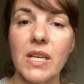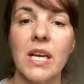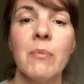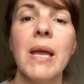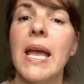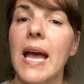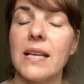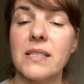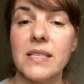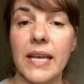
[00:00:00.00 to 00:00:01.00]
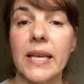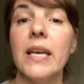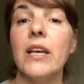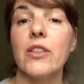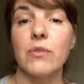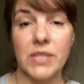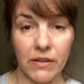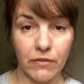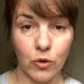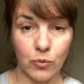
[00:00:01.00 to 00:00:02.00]
As I say, there are
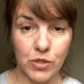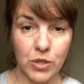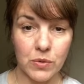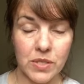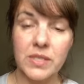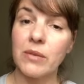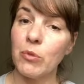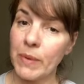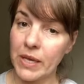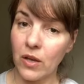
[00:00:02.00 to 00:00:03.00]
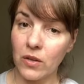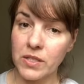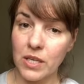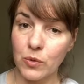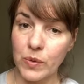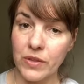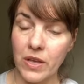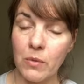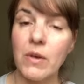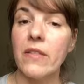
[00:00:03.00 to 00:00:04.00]
10 form tutors, they'll be making contact with
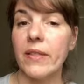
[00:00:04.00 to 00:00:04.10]
you,